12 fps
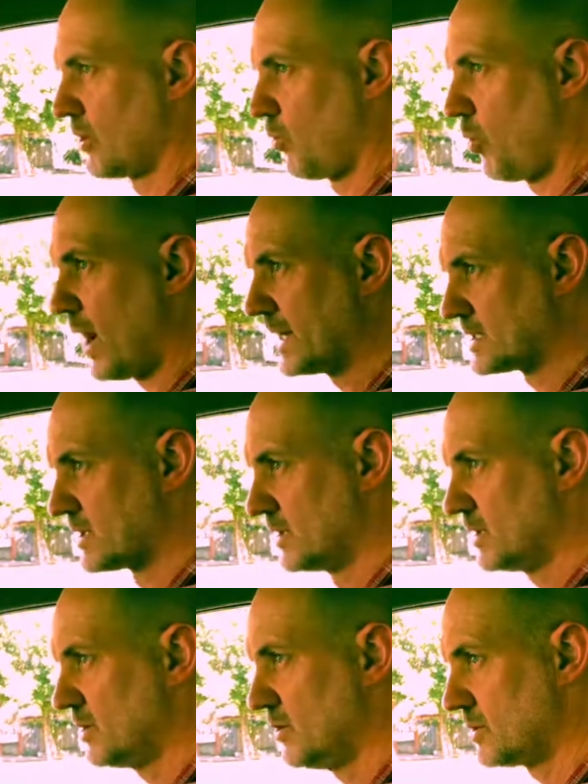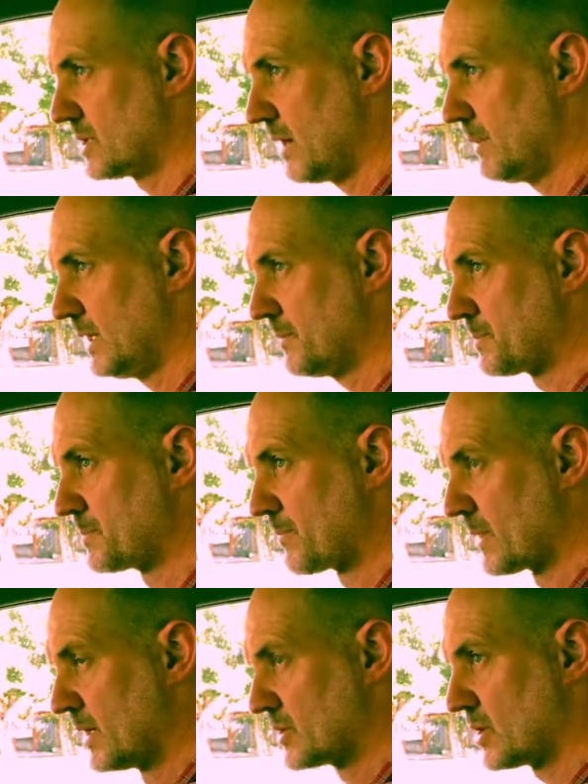a white ute coming.
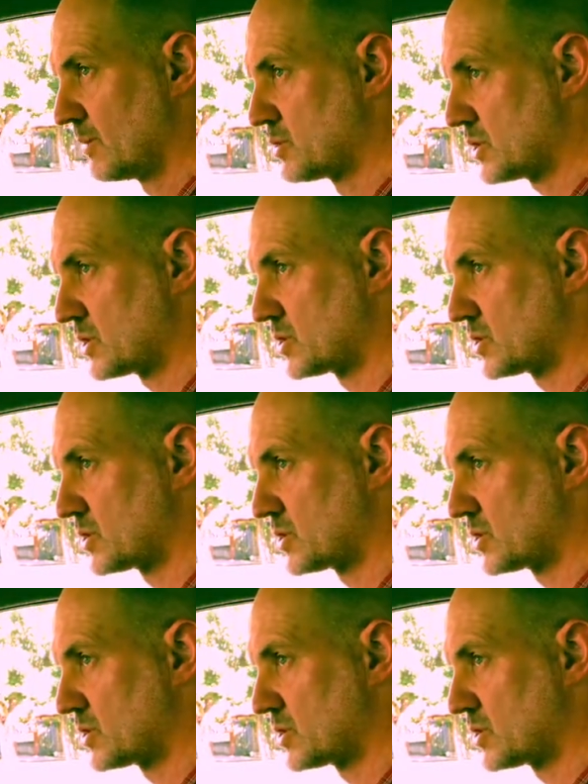So I'm just